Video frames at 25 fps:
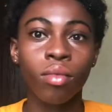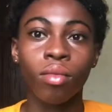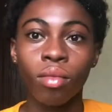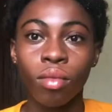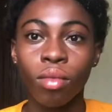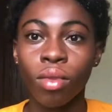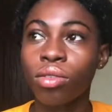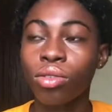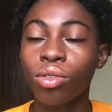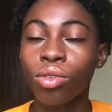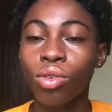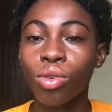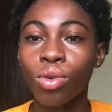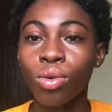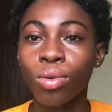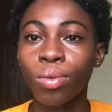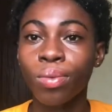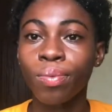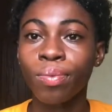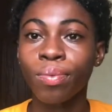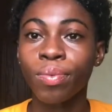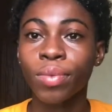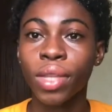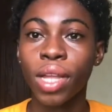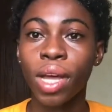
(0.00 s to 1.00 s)
so
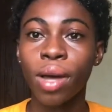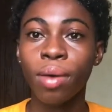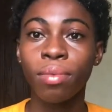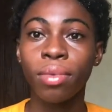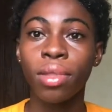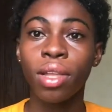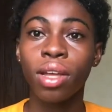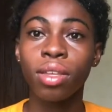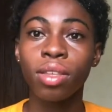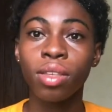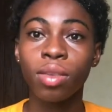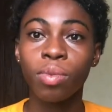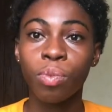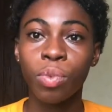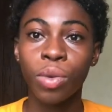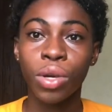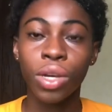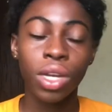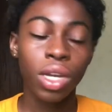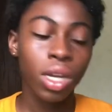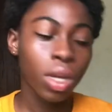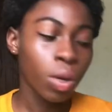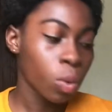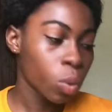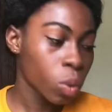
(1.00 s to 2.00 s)
i'm done spraying
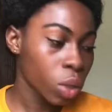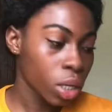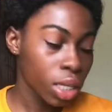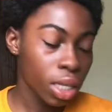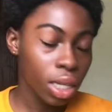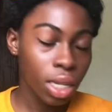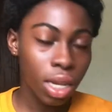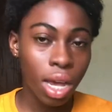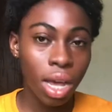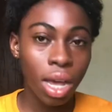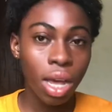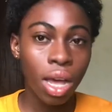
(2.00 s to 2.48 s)
the water